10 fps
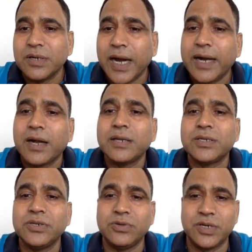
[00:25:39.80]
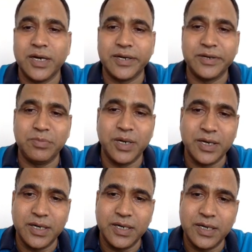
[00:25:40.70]
address your target
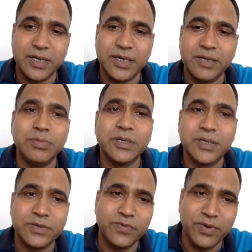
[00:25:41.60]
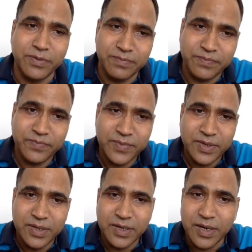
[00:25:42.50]
market and get business from.
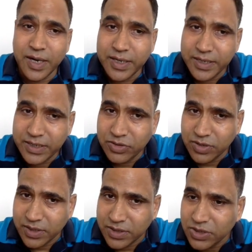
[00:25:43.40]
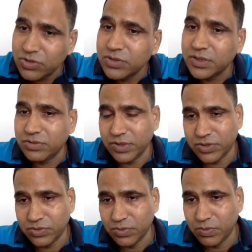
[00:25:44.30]
Clarity on resources to
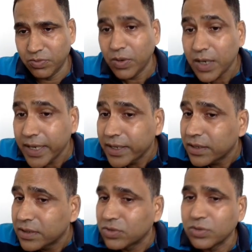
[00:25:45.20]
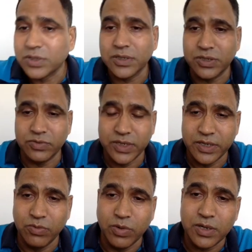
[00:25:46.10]
achieve. What kind of resources you need,
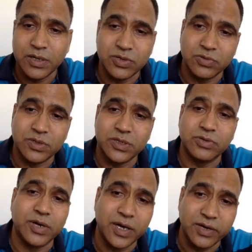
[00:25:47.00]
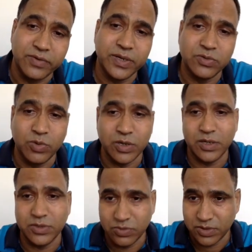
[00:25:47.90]
what resources you can leverage, what
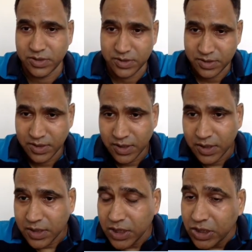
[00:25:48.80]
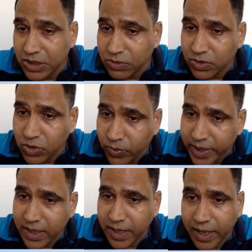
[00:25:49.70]
resources you need to
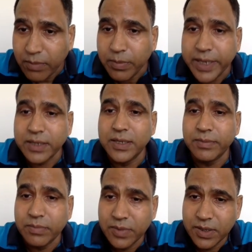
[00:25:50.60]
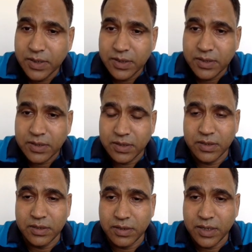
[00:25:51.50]
tweak and make them
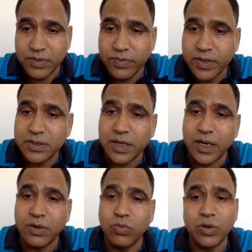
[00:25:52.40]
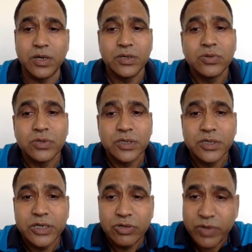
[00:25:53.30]
leveraged, and what resources you
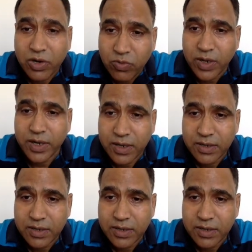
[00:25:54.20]
need to acquire